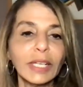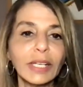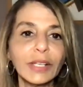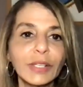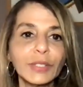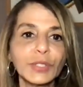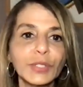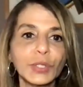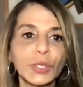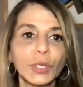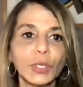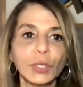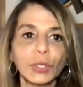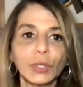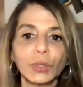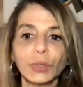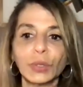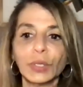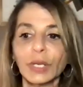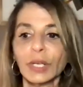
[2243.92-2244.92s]

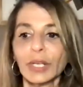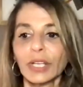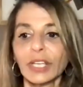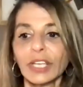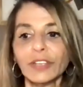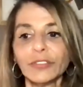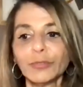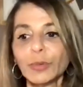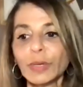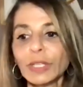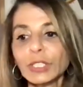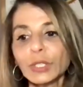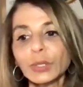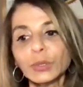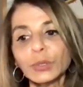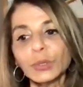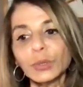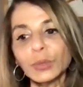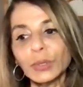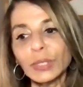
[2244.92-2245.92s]
So if we
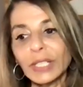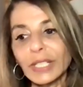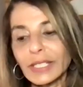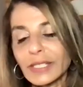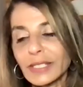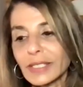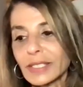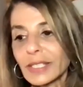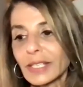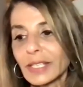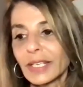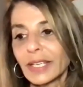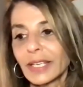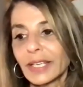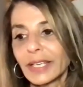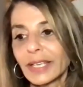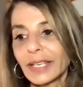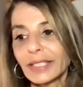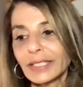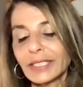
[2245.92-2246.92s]
don't do this,
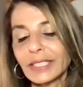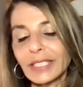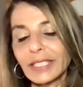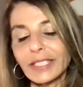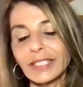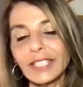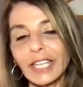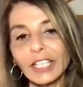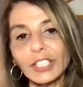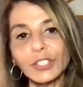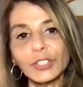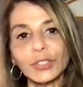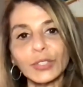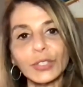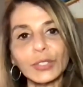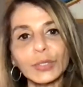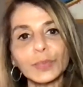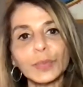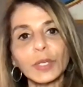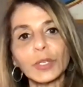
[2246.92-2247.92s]
it is
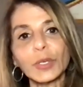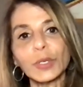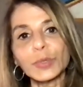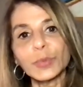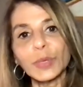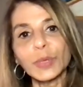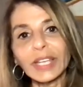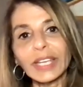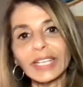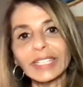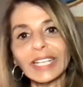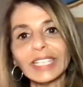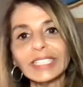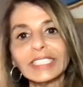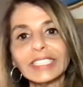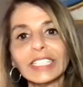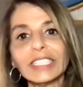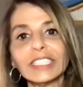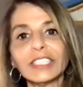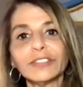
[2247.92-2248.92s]
dangerous, because we can
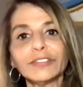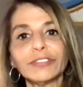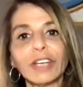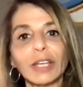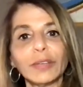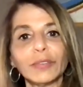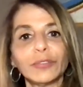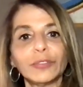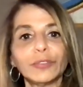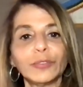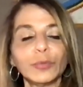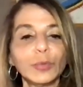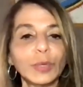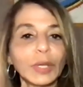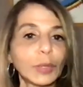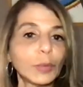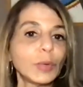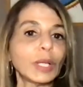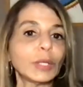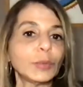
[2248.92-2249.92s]
identify
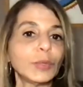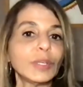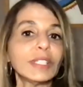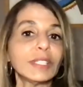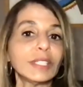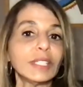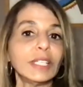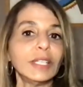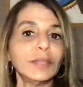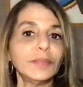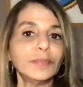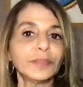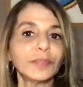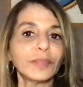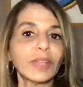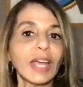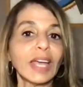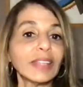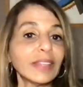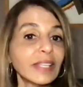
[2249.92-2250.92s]
with what we see.
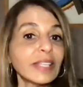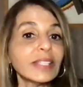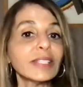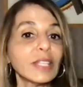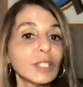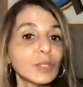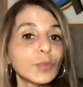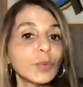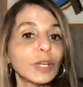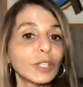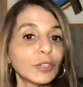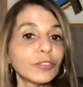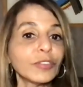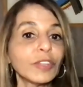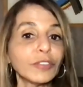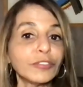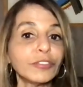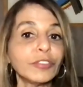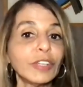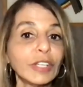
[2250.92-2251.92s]
And this is one of
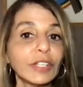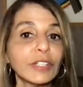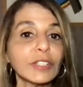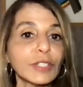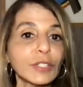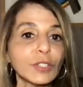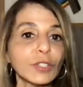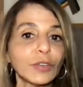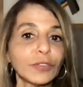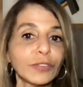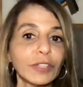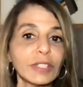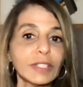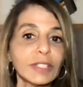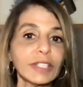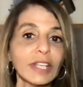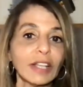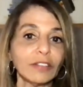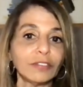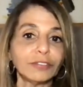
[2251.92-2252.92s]
the fears of the
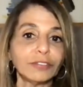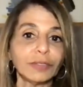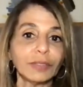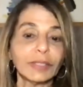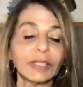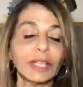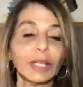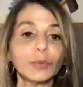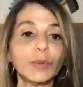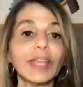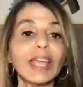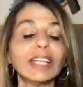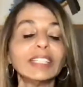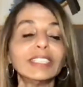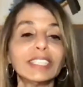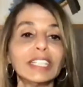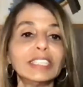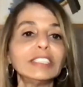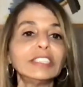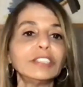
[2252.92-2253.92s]
self, that we
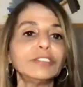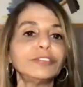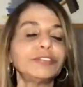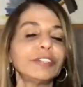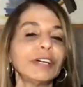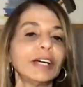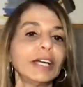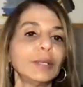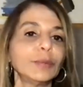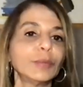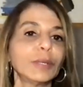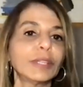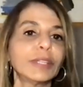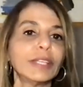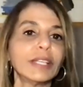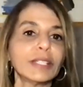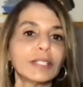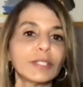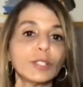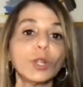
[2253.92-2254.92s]
identify with
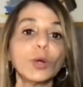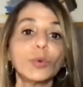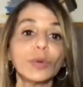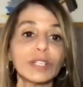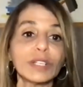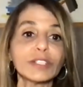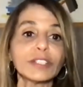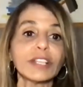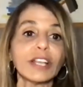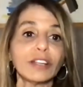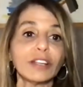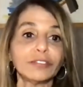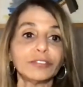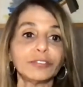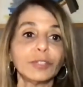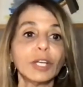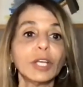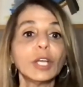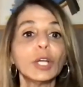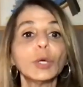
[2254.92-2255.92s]
this lower self.
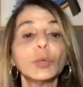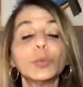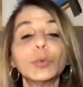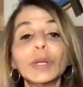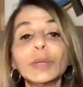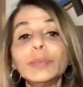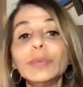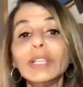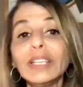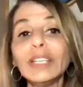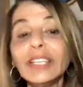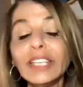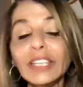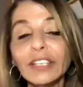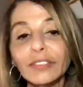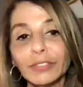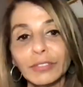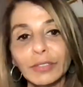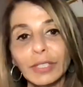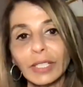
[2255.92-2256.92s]
We
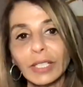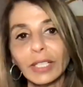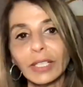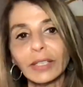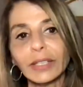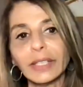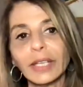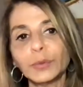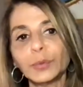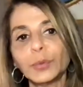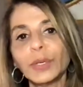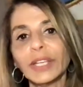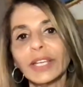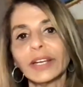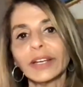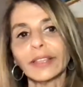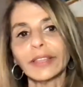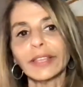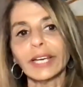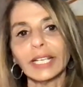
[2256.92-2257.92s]
believe that we
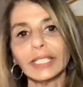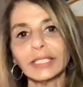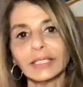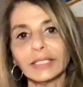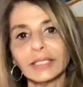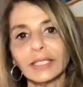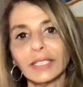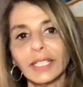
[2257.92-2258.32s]
are that.